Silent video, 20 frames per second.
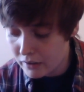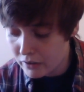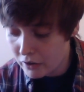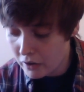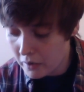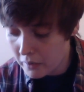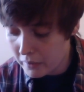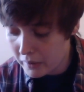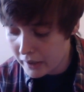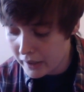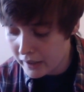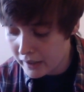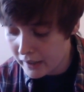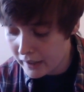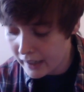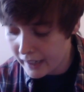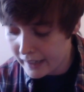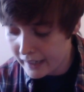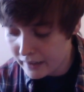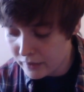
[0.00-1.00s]
So
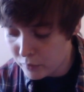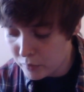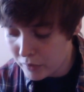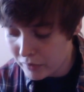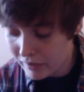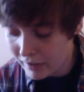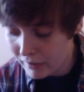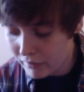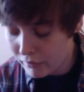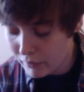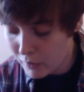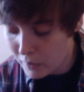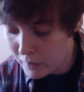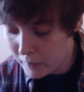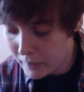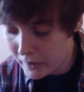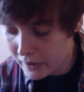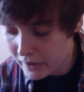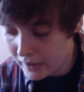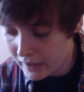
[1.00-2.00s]
I guess moving
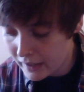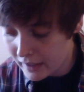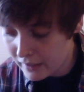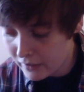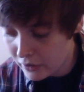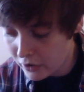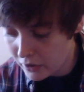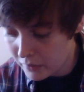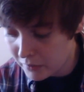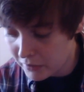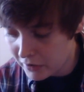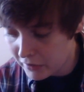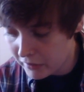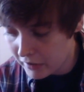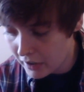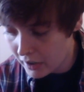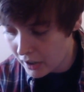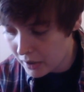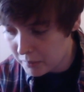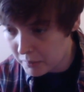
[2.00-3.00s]
forward in terms of
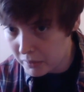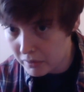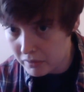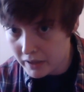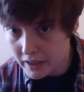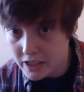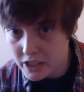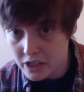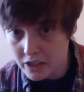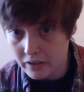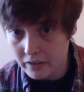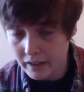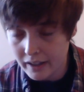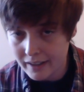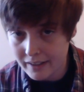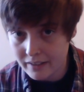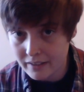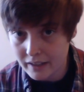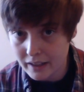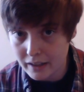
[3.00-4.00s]

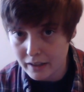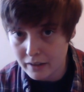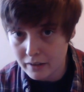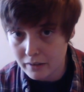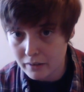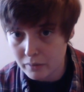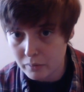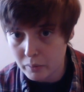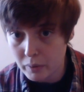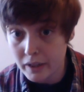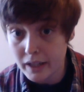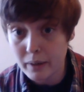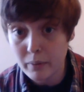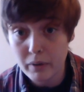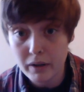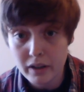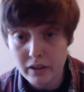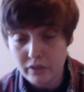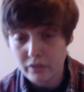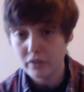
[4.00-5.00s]
operationalizing what I want to